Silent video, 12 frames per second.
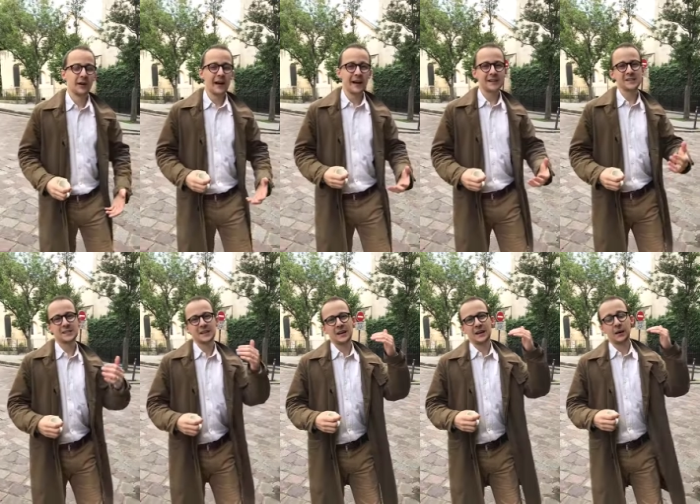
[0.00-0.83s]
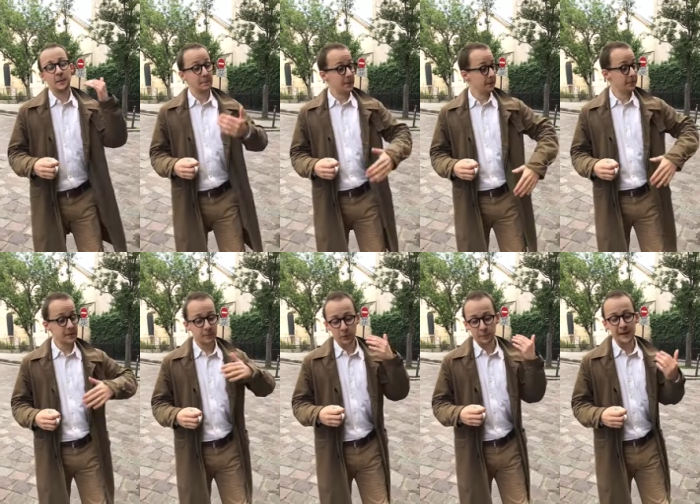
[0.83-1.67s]
heads and uh,
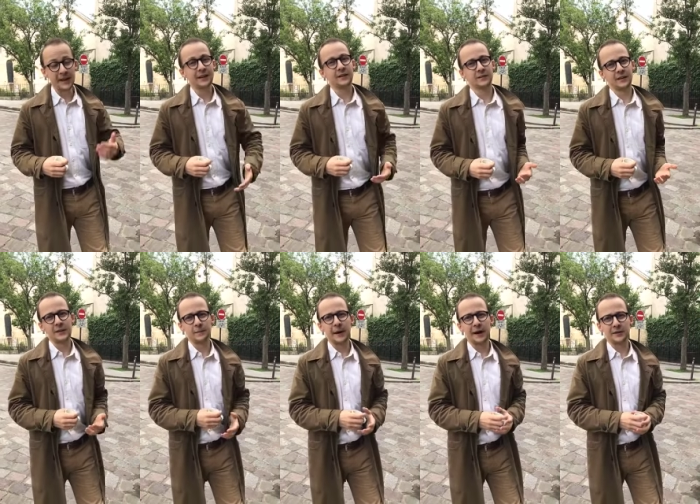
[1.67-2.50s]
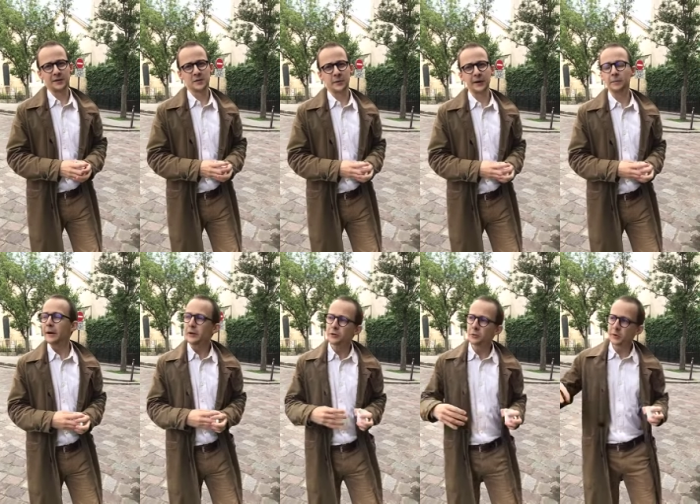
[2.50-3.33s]
people beheaded in Paris, right? Marie
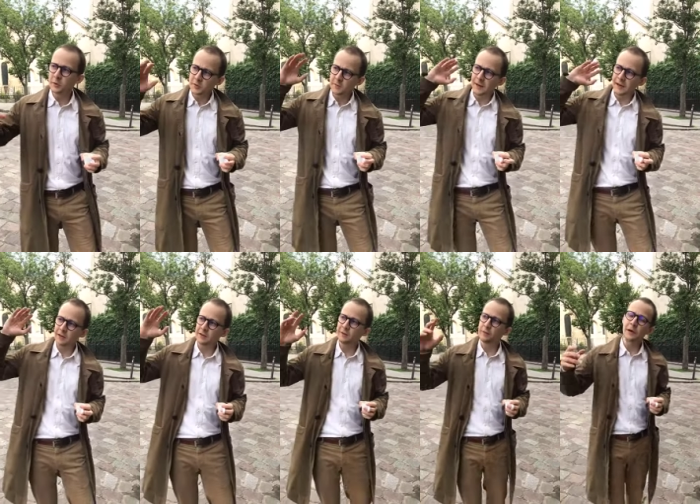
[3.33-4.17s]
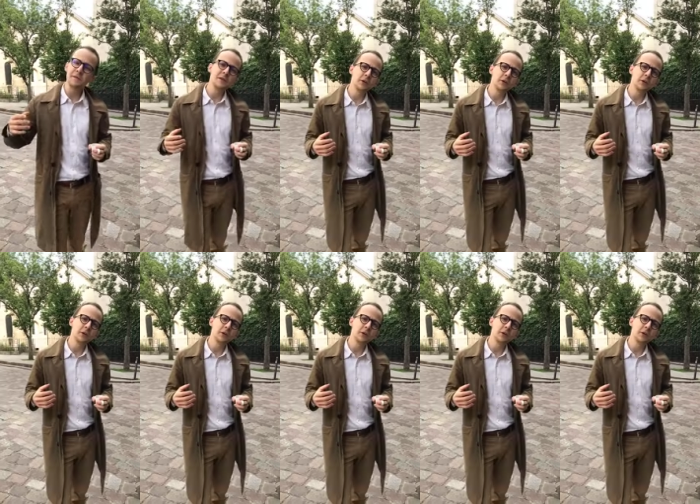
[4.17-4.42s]
Antoinette was beheaded, if you have seen